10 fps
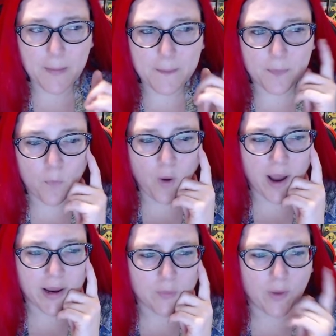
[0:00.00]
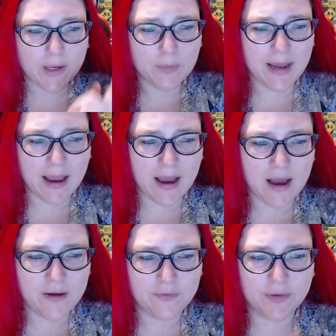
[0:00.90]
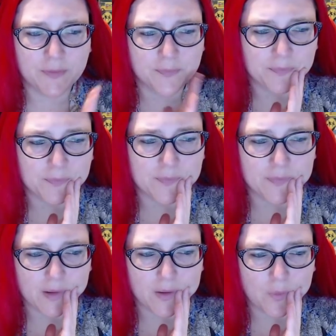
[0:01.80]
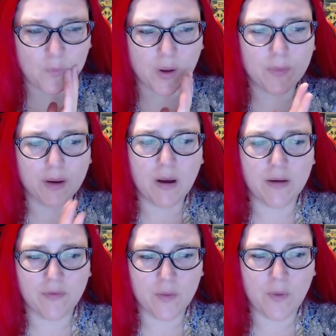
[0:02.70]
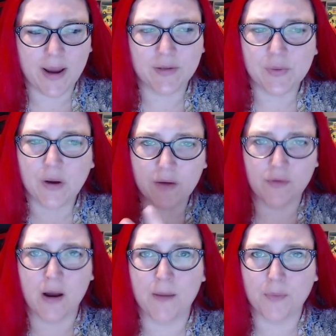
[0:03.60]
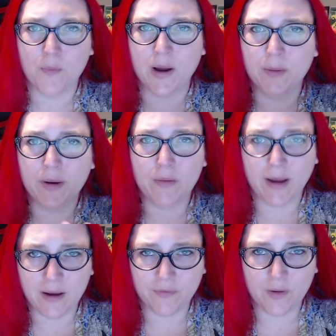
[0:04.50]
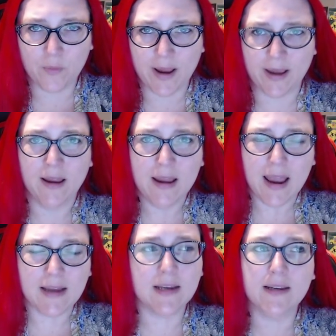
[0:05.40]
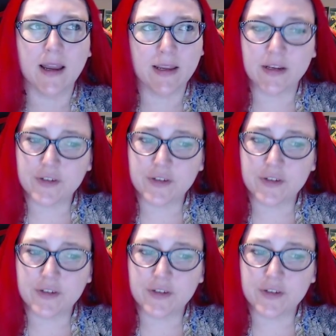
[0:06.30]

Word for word: Why why do we have why do we go out of our way to cover up? Why are we going out of our way? And, and yeah, I get it.